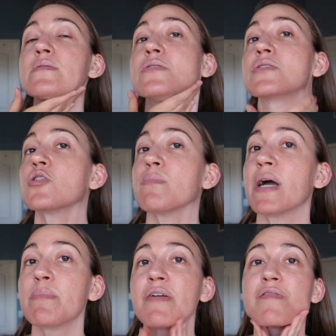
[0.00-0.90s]
Just don't
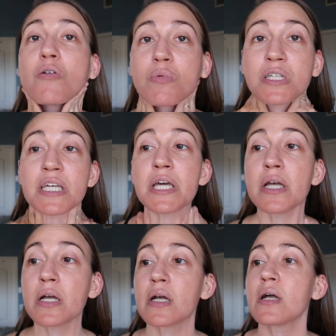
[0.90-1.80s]
mind my phone
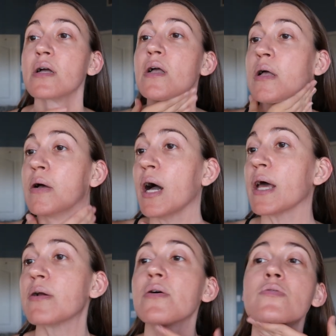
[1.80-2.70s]
dinging.
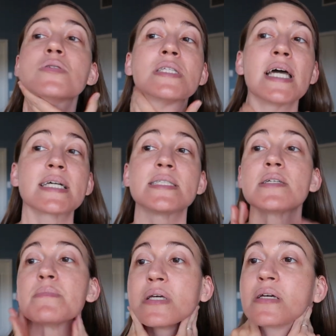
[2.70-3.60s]
I don't know who's
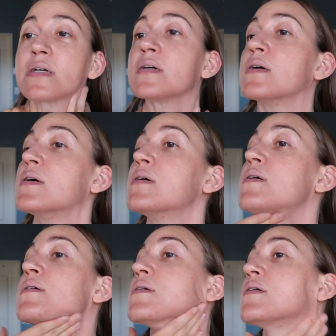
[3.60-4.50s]
texting me.
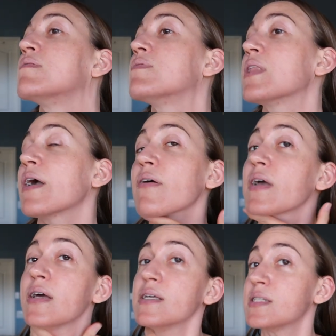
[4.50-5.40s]

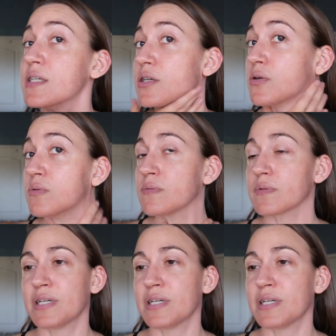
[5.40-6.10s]
Valeria, is it you?